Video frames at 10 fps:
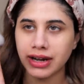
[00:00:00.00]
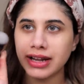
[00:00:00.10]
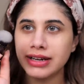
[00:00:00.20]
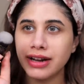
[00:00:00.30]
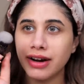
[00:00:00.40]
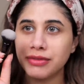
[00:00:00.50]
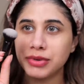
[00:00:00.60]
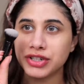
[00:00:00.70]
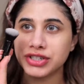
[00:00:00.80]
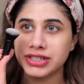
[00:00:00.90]
I love
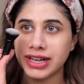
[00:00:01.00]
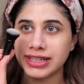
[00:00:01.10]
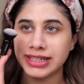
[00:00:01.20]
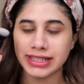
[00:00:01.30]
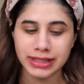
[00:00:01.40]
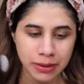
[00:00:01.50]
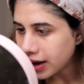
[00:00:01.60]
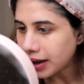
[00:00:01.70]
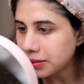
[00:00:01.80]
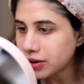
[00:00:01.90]
brushes like these.
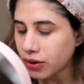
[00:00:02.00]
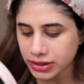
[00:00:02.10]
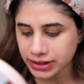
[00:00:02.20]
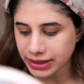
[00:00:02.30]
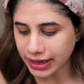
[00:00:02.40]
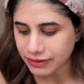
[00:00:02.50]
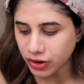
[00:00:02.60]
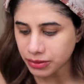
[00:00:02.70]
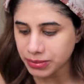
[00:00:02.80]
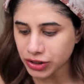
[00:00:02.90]
I mean, honestly, I've
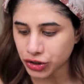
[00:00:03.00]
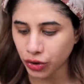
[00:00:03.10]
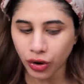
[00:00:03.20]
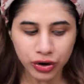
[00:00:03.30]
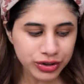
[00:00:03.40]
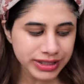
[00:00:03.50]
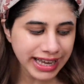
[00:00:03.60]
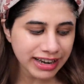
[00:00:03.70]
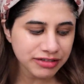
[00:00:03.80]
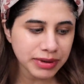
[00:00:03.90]
not been drawn to the
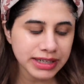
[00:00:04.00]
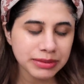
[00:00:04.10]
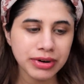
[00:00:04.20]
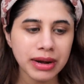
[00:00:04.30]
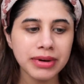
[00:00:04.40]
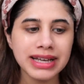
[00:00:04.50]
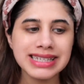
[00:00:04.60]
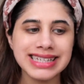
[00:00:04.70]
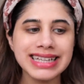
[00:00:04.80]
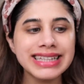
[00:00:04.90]
e.l.f. Putty Primer. I
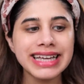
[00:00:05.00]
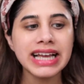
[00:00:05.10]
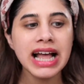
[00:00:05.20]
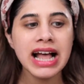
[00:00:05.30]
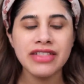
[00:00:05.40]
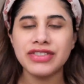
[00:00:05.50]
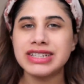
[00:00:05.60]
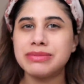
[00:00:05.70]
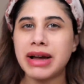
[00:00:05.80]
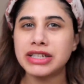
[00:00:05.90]
still think the
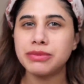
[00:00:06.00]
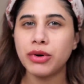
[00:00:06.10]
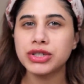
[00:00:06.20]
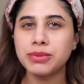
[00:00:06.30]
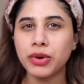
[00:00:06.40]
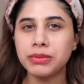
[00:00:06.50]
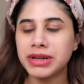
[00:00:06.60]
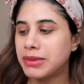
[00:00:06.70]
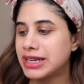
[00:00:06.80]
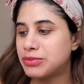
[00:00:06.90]
Smashbox Pore
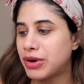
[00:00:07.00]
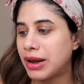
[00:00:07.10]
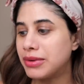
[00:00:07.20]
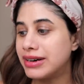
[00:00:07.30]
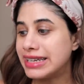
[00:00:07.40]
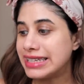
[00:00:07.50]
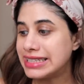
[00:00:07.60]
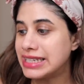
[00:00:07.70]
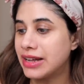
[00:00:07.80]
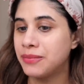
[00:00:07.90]
Minimize Primer
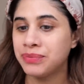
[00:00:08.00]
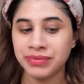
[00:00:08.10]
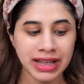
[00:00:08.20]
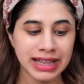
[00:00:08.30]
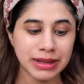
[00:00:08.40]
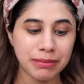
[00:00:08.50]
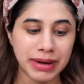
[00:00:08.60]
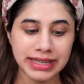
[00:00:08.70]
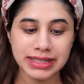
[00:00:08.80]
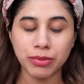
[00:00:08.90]
is the
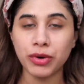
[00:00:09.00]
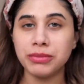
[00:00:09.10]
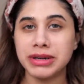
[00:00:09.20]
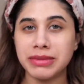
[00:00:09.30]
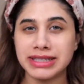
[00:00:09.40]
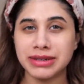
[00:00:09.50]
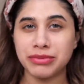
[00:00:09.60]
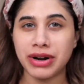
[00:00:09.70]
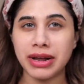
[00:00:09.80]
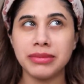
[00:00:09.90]
best pore minimizing
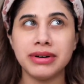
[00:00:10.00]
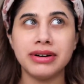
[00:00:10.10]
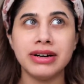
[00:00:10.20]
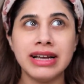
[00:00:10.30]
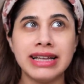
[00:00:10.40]
primer.